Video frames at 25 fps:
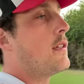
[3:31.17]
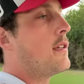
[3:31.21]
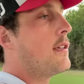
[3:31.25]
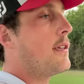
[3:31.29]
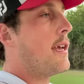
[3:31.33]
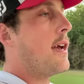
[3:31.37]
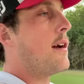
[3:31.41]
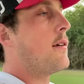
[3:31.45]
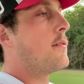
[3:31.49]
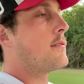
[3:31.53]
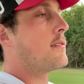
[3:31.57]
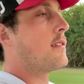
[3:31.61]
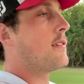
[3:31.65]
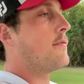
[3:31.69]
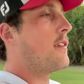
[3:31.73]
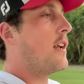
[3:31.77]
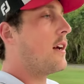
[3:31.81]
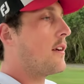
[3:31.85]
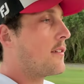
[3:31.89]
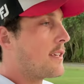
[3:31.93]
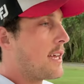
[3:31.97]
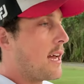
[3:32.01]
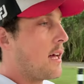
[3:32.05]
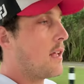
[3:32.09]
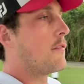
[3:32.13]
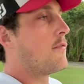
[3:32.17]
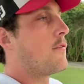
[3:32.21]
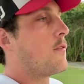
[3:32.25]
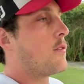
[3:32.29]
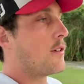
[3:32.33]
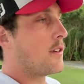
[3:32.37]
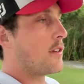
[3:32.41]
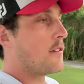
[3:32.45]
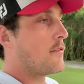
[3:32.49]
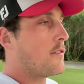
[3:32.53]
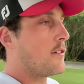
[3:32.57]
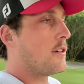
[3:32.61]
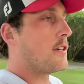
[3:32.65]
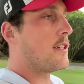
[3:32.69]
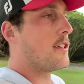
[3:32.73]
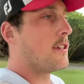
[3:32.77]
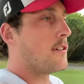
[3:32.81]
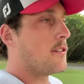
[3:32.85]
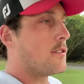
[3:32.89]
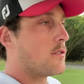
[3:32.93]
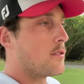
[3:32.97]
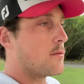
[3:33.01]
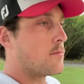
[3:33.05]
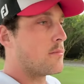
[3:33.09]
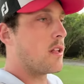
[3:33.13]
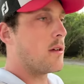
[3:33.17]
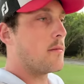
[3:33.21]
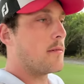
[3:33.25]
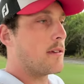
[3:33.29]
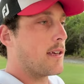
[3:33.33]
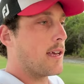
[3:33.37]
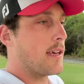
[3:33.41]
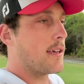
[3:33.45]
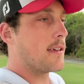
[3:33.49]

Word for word: yeah, I was living out in California for a year doing plumbing.